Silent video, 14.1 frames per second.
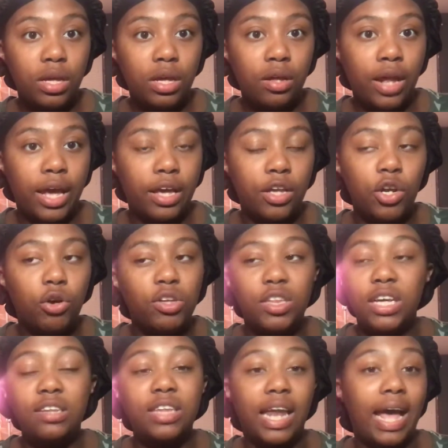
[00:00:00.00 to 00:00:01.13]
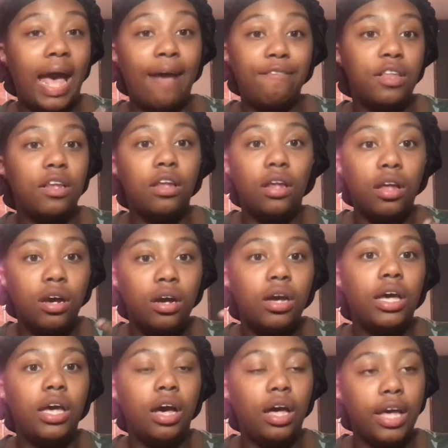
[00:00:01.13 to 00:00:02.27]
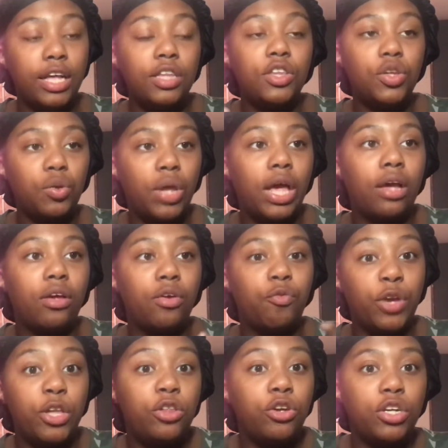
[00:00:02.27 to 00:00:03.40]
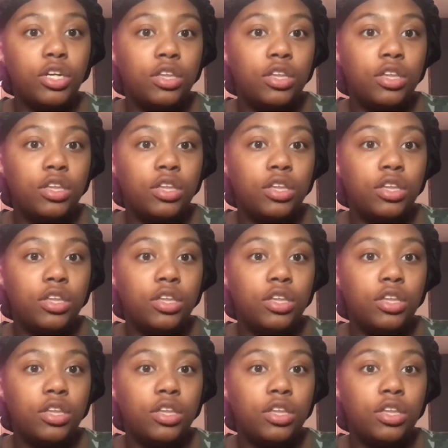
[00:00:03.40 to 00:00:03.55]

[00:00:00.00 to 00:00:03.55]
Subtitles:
Like, you know, it's things that I have to look into, like research and